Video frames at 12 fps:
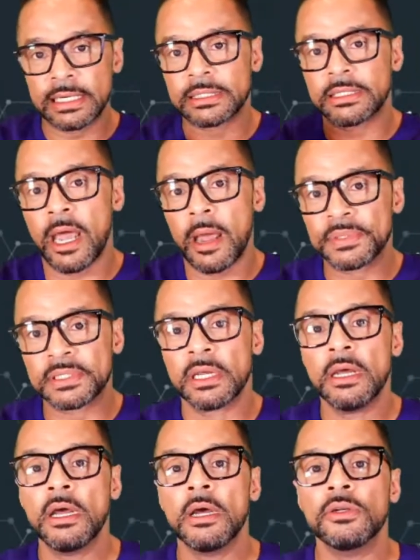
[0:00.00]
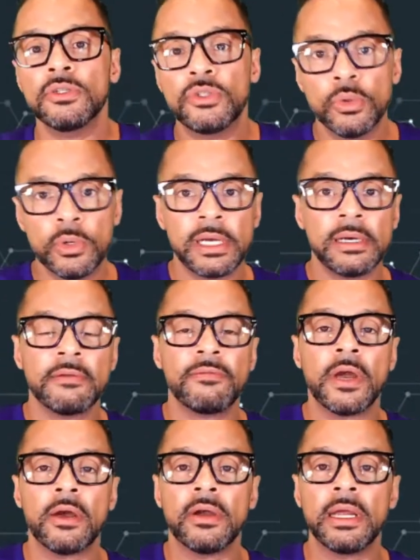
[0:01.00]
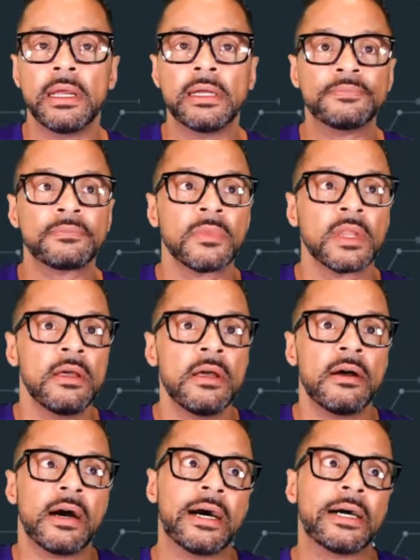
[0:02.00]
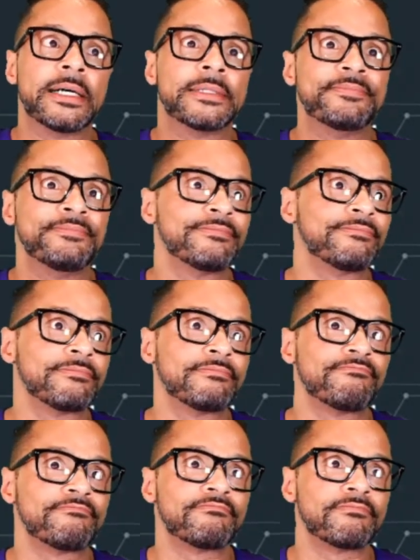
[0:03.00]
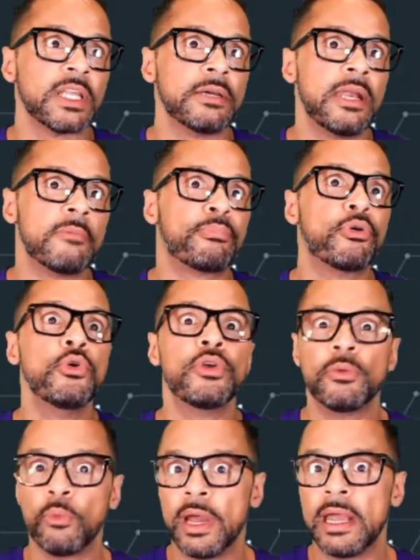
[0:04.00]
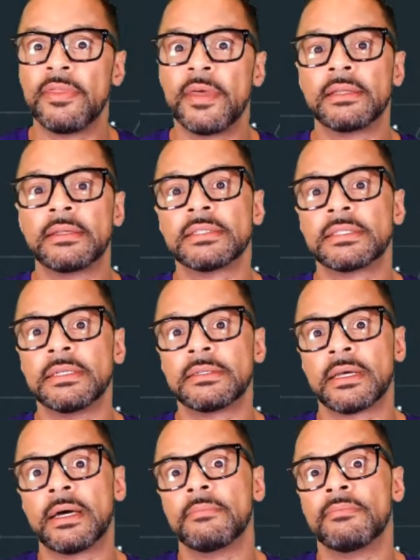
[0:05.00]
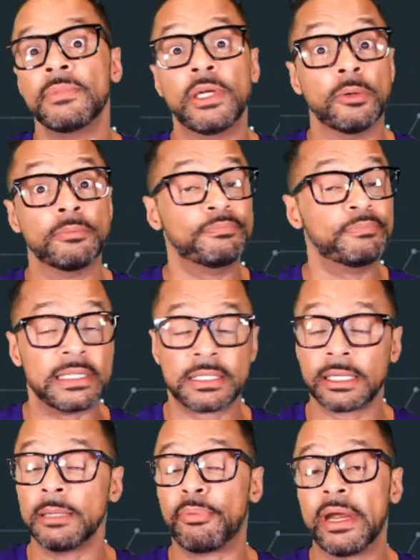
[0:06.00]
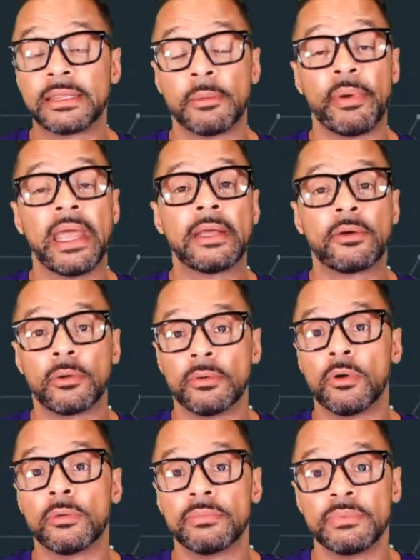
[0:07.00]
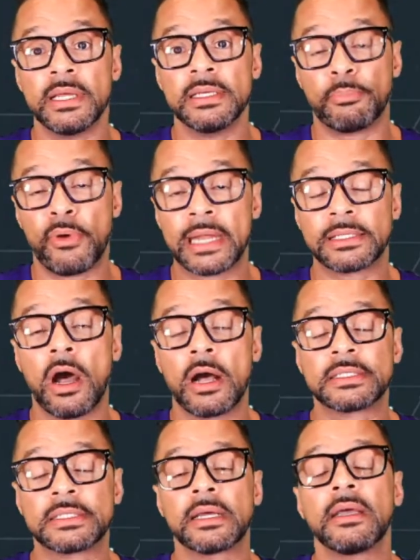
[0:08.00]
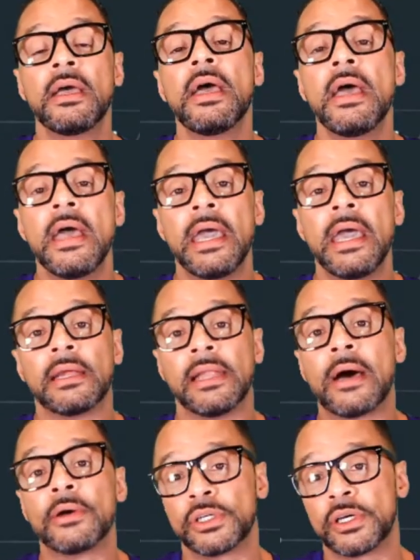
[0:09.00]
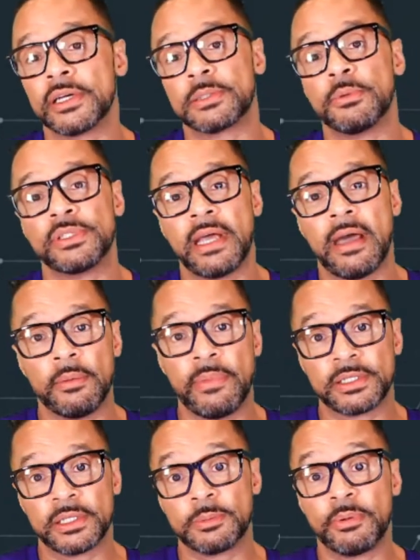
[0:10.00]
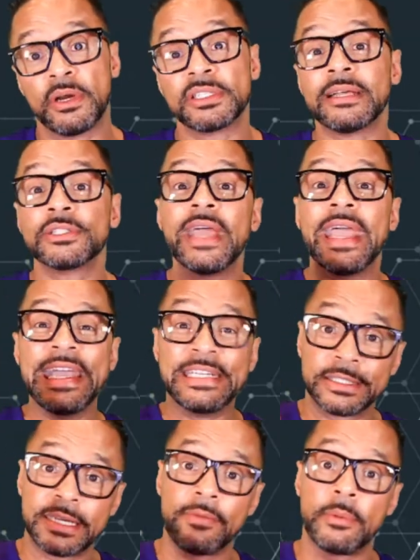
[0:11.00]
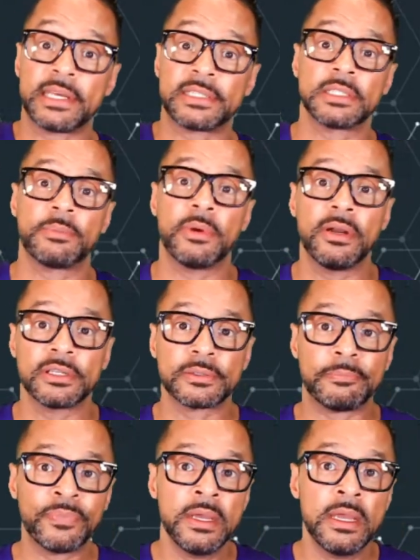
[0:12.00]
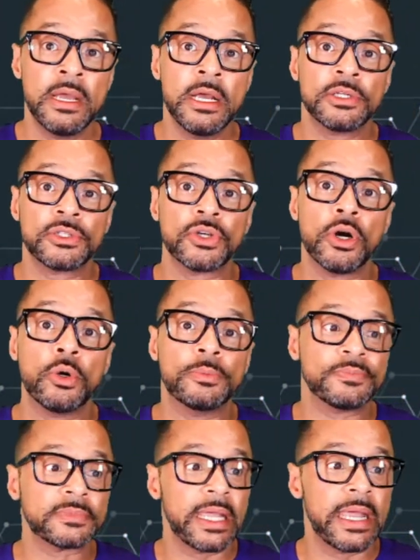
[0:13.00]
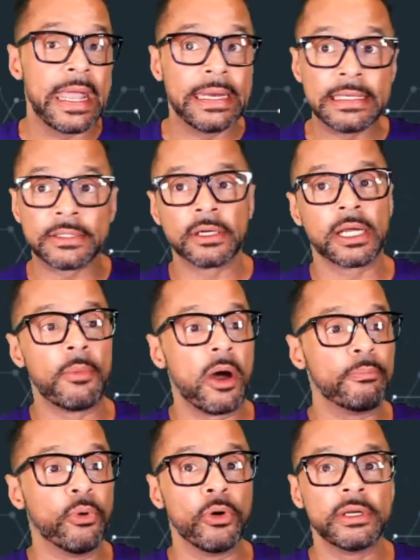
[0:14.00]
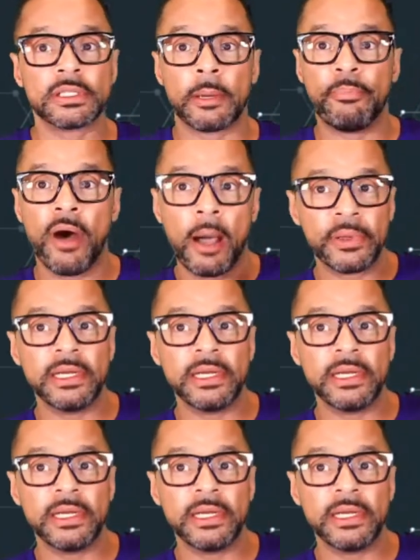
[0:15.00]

steps, do it in a very, um, in a prudent way that doesn't, uh, you know, basically break the bank or, or is brand toxic, and allows your customers to have the best experience, and allows your agents to have the best experience. So Andy's going to come on board. He's going to pop in